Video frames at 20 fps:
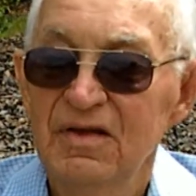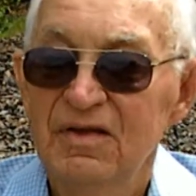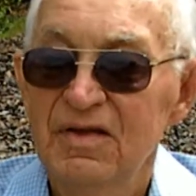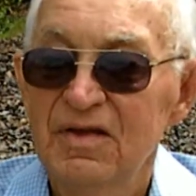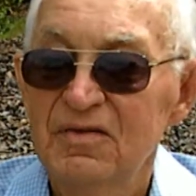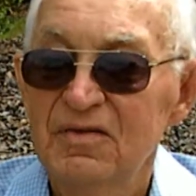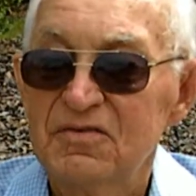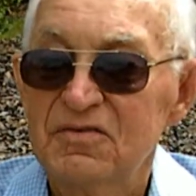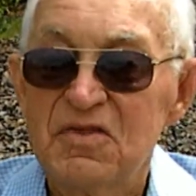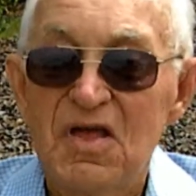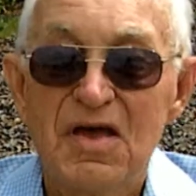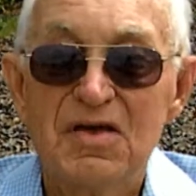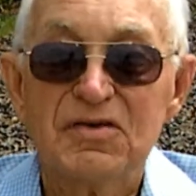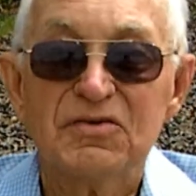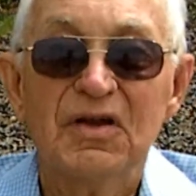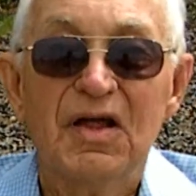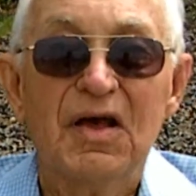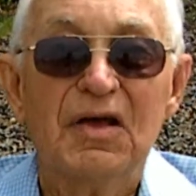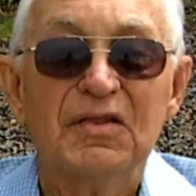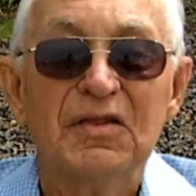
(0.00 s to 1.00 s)
it's
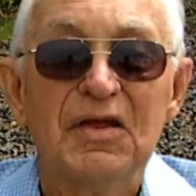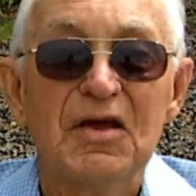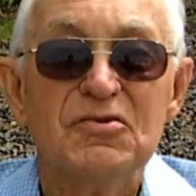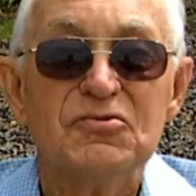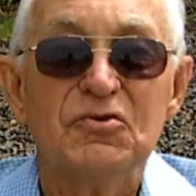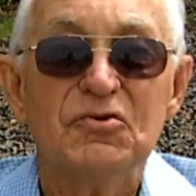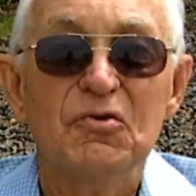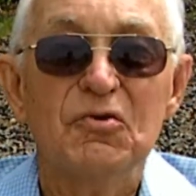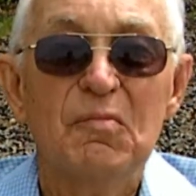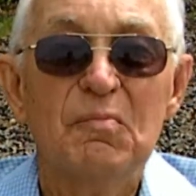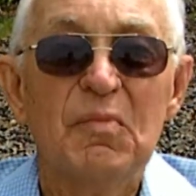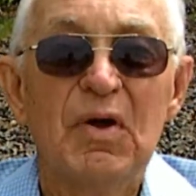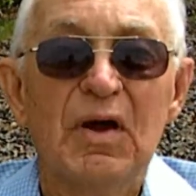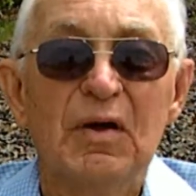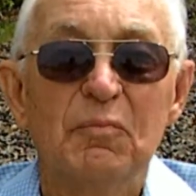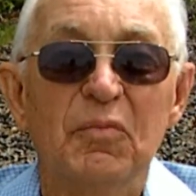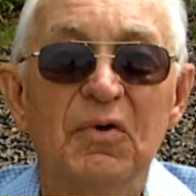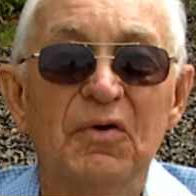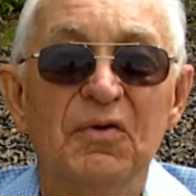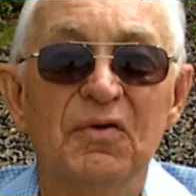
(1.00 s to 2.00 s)
things like that you
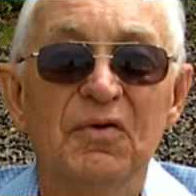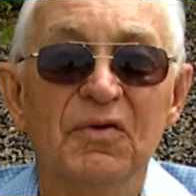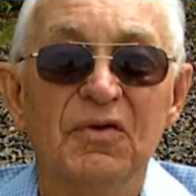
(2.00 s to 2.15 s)
remember.